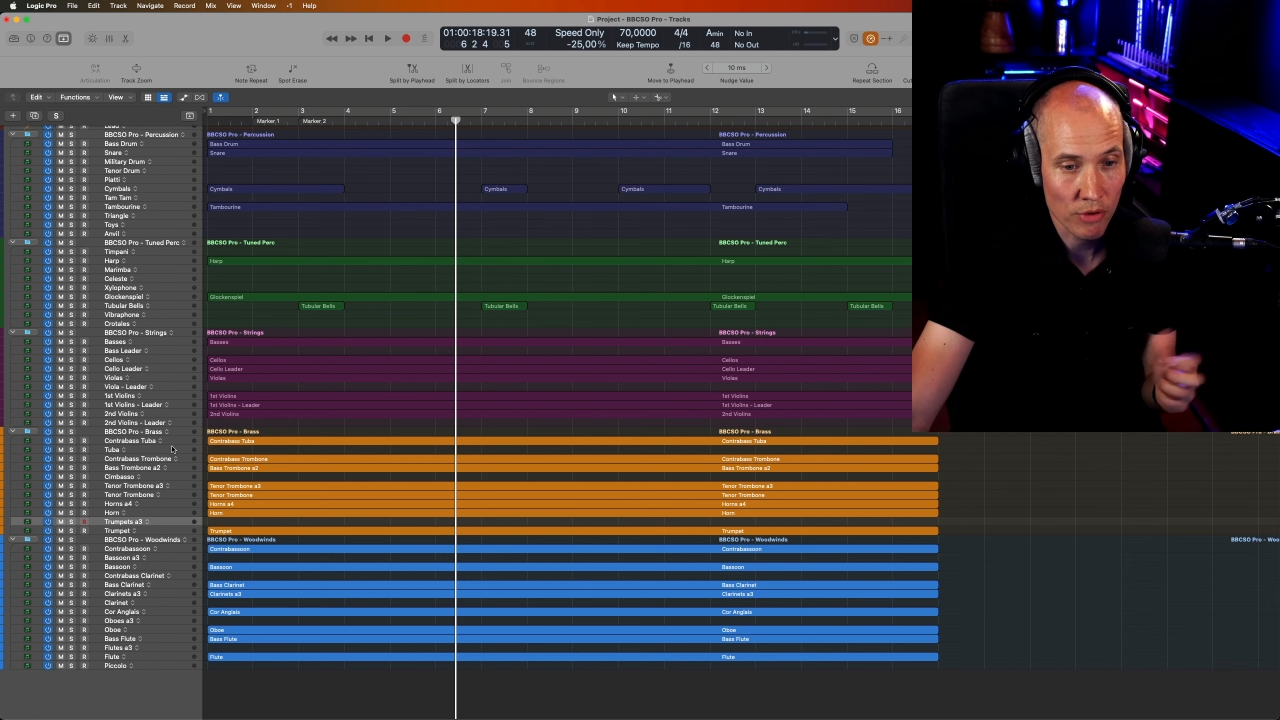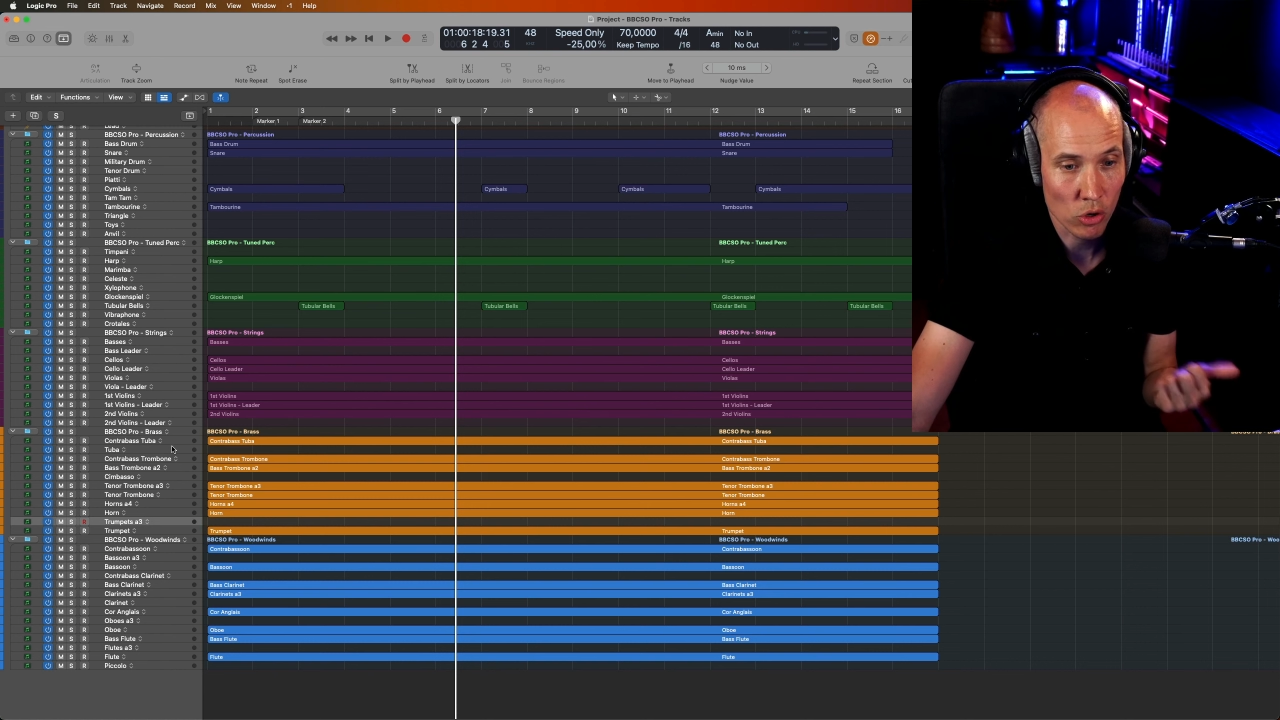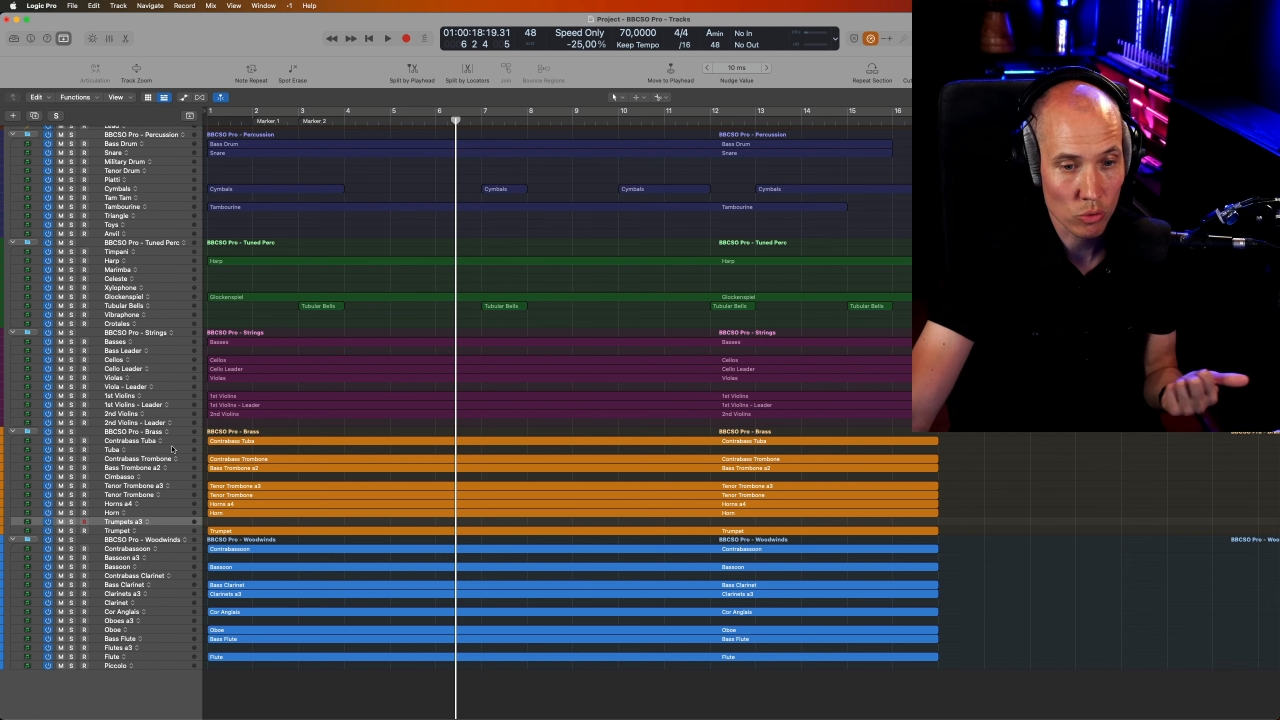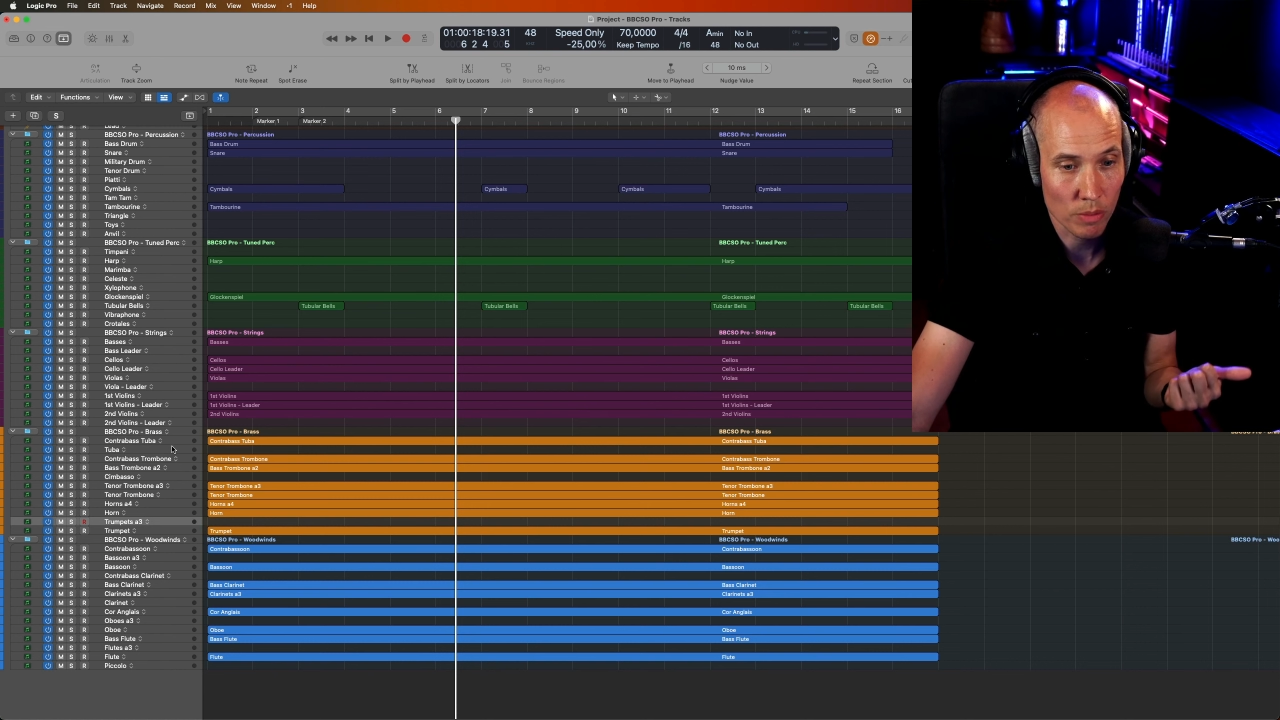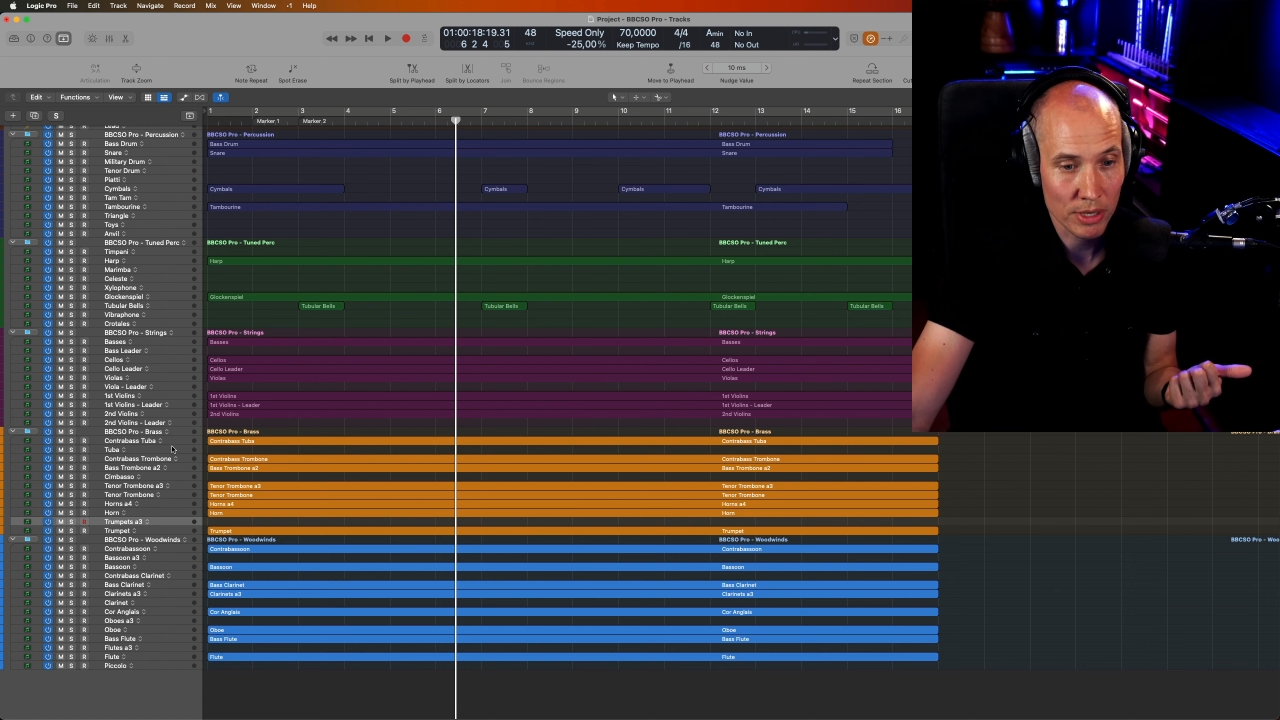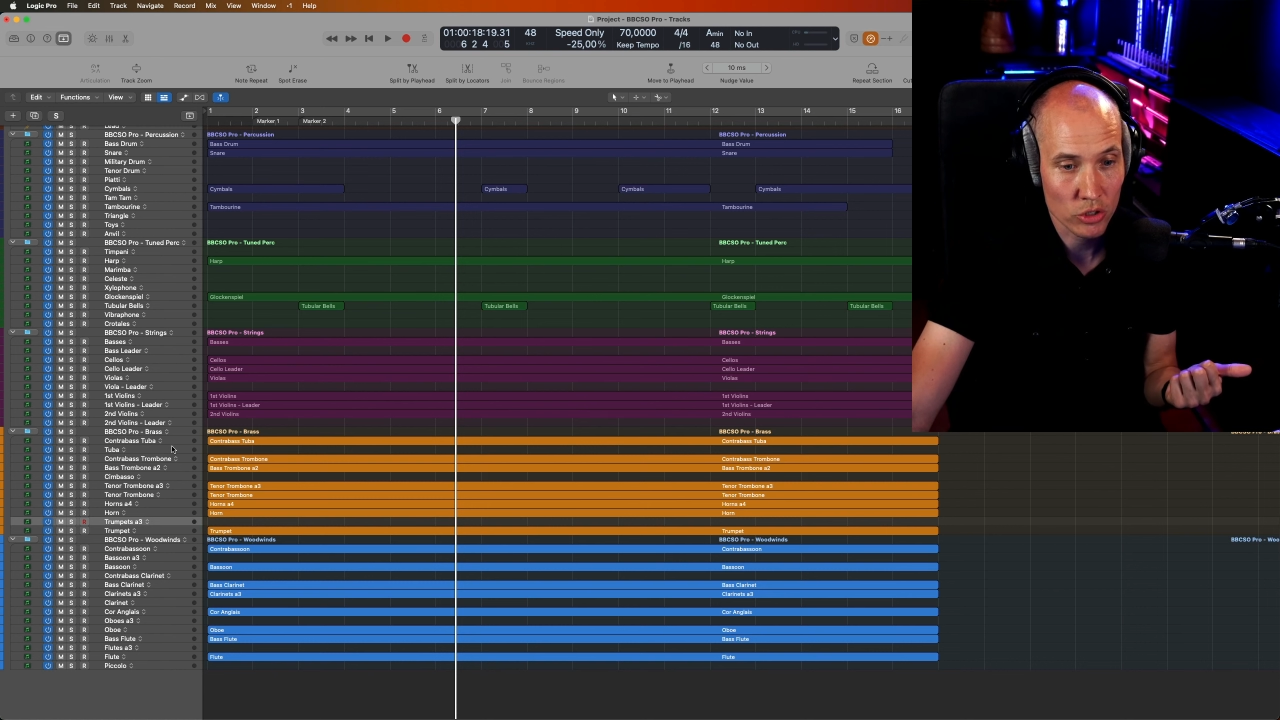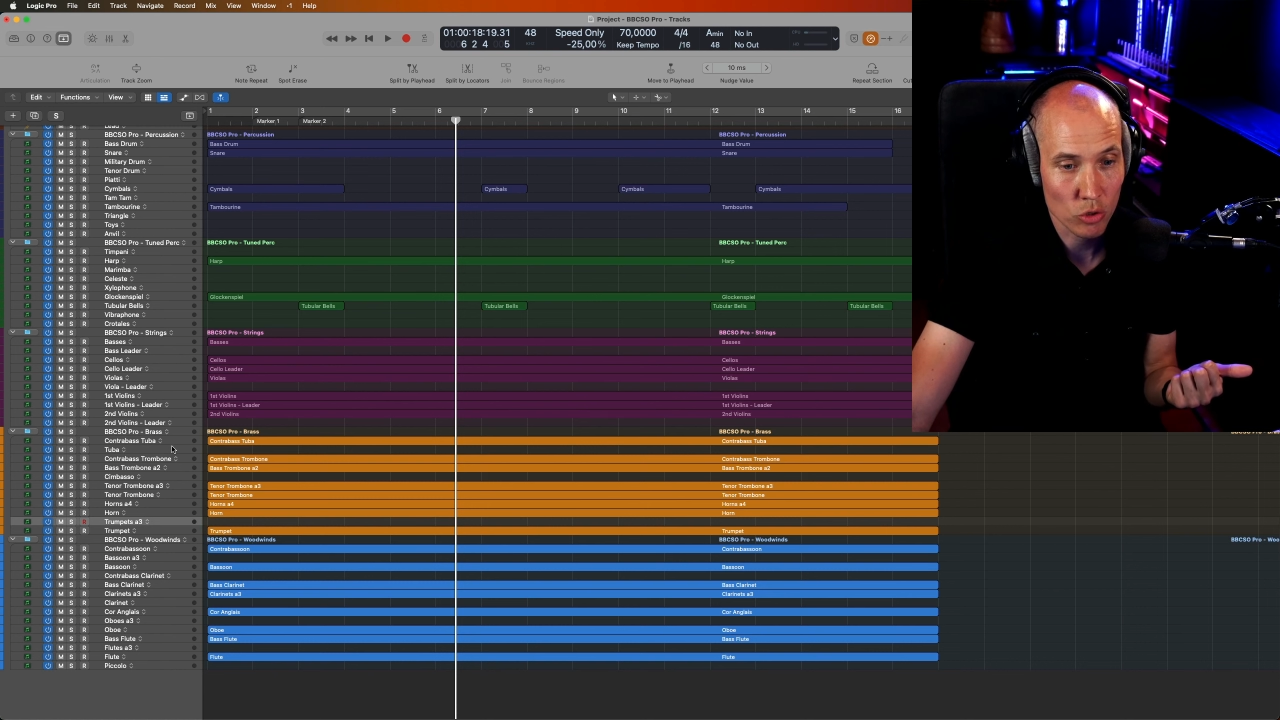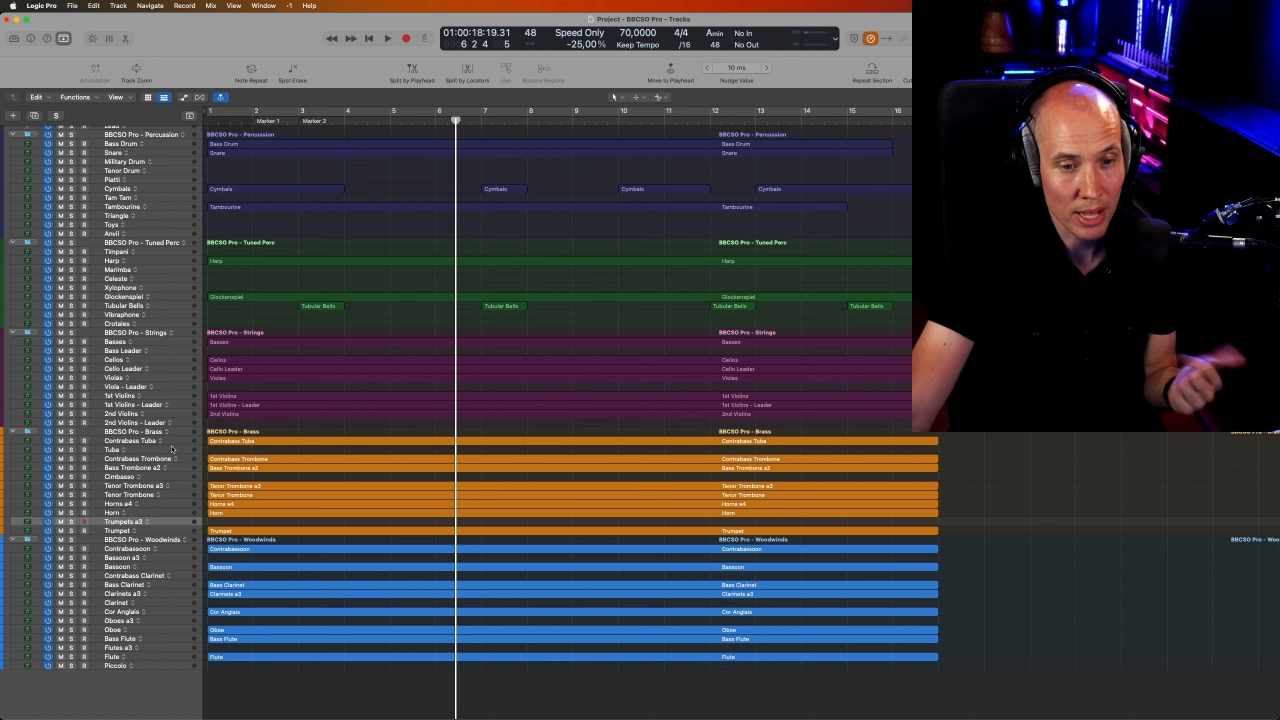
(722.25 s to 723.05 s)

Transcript: contrabass tuba